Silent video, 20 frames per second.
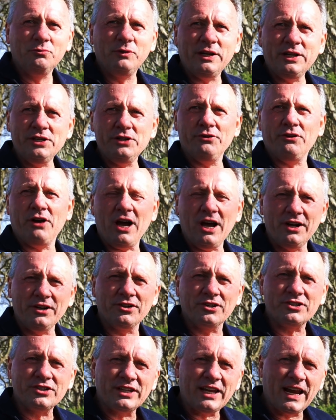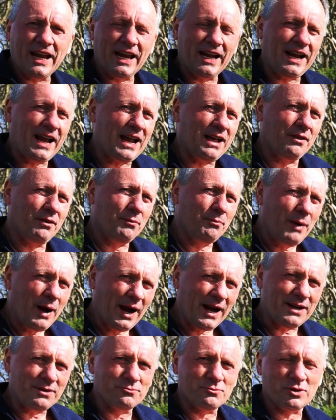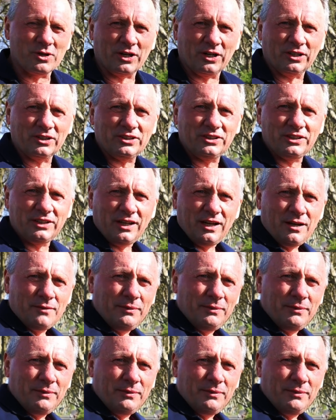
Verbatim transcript: when you understand how the mind works.